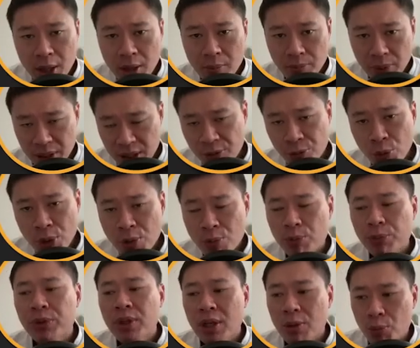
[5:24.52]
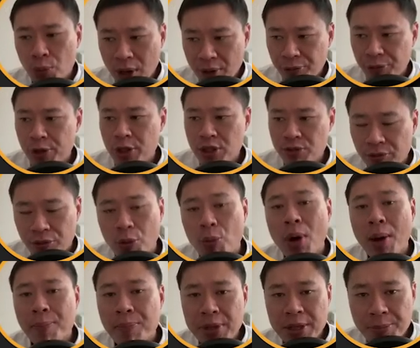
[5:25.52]
But if we take reference from
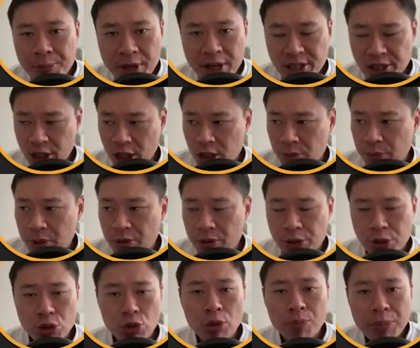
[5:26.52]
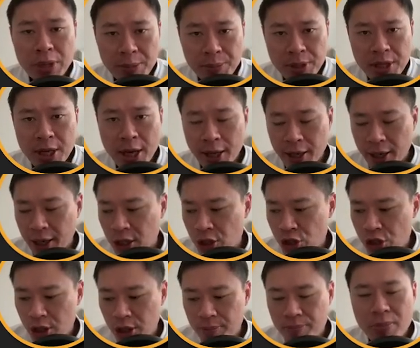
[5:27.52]
what BP has experienced, BP had
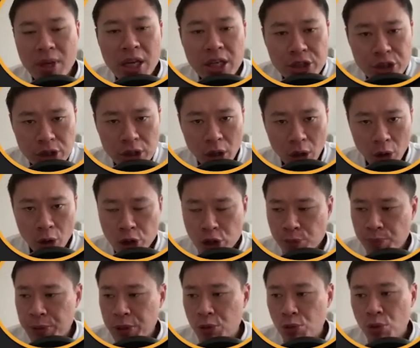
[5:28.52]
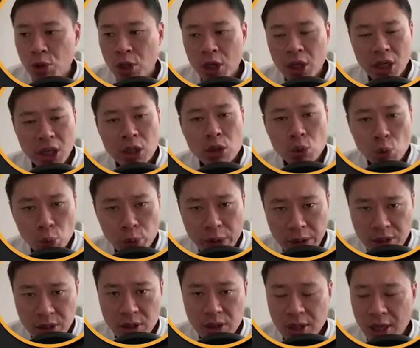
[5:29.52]
actually a major oil spill in
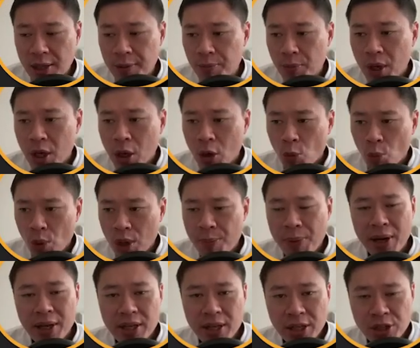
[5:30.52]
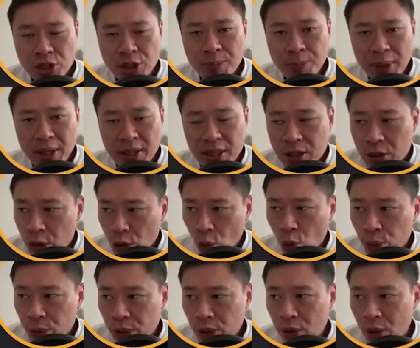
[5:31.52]
2010, whereby it actually paid in
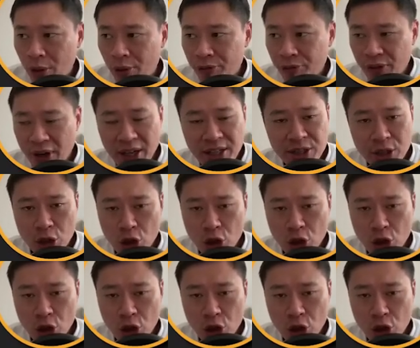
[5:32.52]
total of fines and